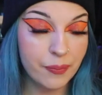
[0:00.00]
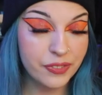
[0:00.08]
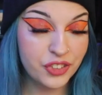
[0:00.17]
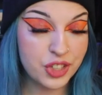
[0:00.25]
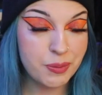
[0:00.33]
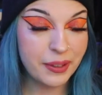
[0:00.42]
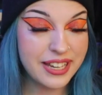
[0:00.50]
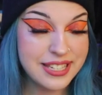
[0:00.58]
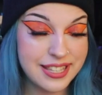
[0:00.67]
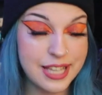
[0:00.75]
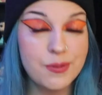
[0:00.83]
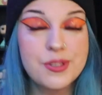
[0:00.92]
just
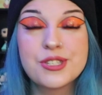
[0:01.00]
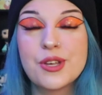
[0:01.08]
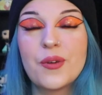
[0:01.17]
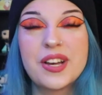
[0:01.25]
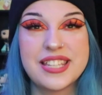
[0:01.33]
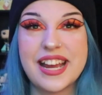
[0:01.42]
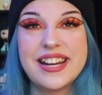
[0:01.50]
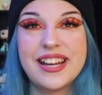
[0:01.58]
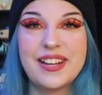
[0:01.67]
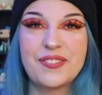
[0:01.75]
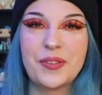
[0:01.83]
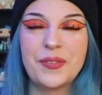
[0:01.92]
because this was so
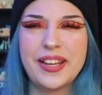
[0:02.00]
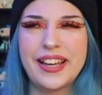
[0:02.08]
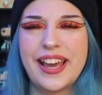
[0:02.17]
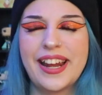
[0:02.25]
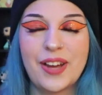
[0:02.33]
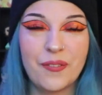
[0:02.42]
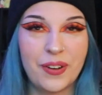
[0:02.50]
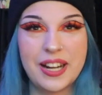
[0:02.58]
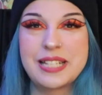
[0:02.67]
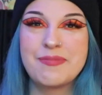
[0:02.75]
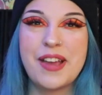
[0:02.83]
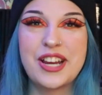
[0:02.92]
exciting for me and I
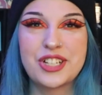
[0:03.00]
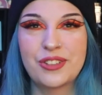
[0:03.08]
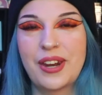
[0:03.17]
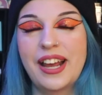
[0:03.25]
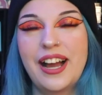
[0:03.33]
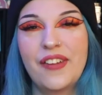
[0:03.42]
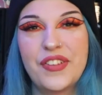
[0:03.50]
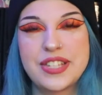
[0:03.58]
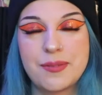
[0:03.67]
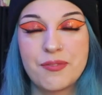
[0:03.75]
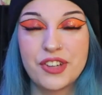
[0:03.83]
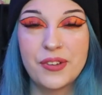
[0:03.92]
wanted to make sure that I got this
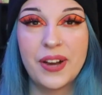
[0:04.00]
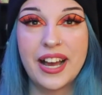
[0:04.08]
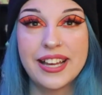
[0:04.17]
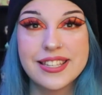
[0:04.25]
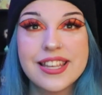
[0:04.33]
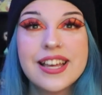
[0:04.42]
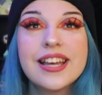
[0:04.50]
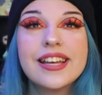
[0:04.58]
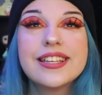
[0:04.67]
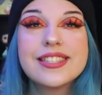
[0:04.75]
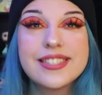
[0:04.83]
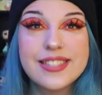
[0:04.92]
up for you guys.
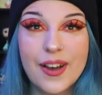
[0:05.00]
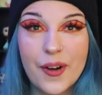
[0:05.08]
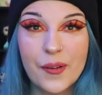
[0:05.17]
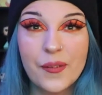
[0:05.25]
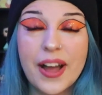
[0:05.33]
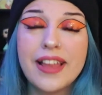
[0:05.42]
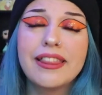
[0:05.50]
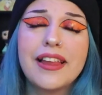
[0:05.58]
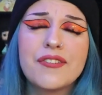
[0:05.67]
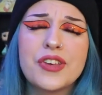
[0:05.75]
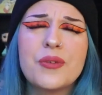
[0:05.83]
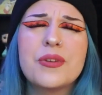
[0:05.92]
So I
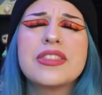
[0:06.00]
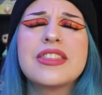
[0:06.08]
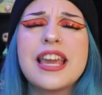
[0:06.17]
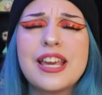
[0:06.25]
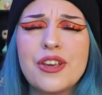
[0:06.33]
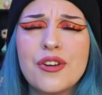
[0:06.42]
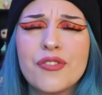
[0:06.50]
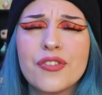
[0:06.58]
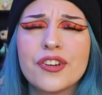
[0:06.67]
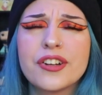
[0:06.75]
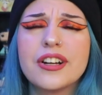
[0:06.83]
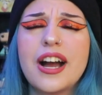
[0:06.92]
love you. Thank you
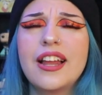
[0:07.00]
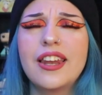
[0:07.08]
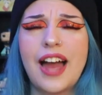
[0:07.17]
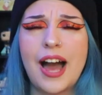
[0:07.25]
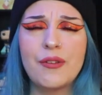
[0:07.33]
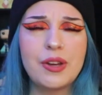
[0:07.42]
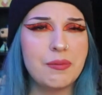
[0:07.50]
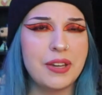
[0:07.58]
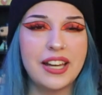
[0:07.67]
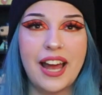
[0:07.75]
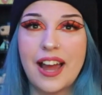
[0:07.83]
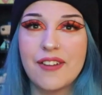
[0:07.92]
for allowing
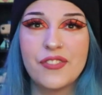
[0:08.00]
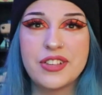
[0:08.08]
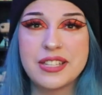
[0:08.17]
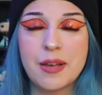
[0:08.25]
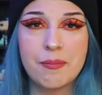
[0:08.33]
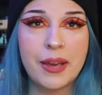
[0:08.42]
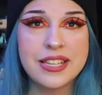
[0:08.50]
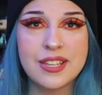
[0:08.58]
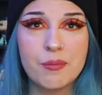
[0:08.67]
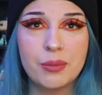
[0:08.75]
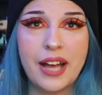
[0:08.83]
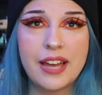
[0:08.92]
me to have this
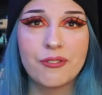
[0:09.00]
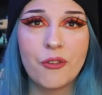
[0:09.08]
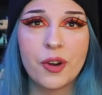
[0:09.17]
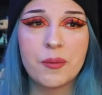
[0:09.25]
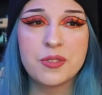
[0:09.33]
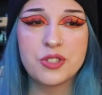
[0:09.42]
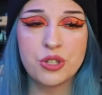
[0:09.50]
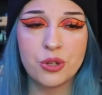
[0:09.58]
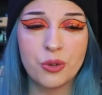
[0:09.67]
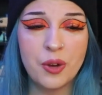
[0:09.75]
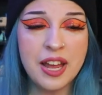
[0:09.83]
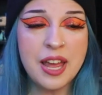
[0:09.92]
amazing platform
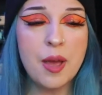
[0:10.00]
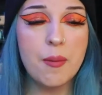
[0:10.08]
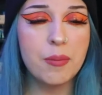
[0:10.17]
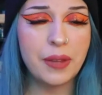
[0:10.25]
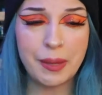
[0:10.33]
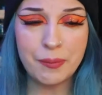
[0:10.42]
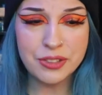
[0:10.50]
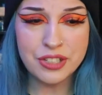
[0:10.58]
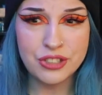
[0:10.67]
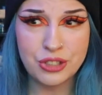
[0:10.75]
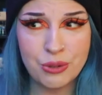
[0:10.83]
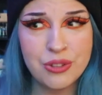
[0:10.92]
to be able
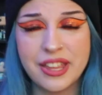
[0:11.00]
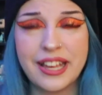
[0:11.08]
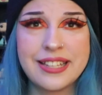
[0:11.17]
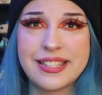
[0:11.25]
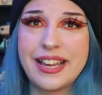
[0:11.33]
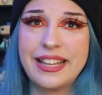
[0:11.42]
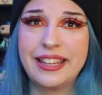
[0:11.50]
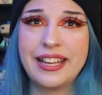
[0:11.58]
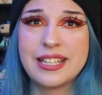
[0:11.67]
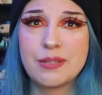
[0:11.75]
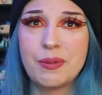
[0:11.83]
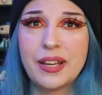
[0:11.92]
to do things like
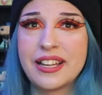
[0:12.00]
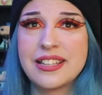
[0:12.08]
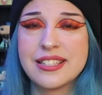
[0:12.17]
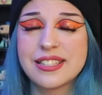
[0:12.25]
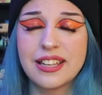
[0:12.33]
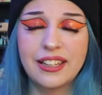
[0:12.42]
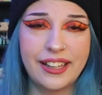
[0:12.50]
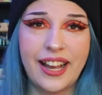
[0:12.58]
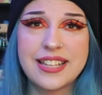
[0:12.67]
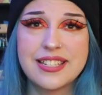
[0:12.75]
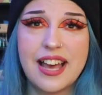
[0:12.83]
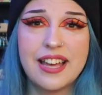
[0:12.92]
this, because like
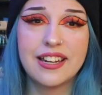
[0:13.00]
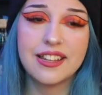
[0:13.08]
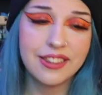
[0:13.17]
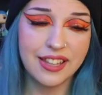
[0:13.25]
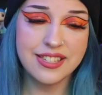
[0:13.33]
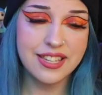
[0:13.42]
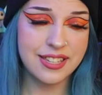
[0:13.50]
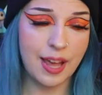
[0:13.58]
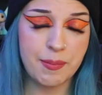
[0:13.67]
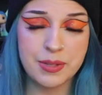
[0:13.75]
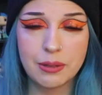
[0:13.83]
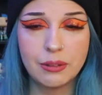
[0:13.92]
I said, this is
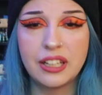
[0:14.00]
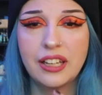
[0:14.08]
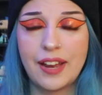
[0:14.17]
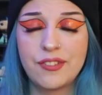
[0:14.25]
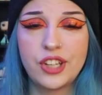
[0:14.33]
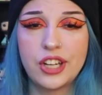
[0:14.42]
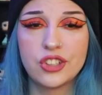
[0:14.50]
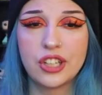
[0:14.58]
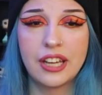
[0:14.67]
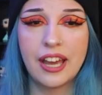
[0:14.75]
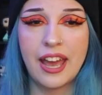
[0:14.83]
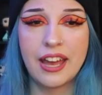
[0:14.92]
absolutely
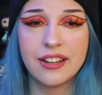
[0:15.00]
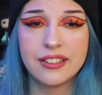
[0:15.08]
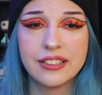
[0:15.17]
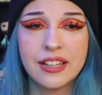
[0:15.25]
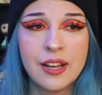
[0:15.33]
life-changing, and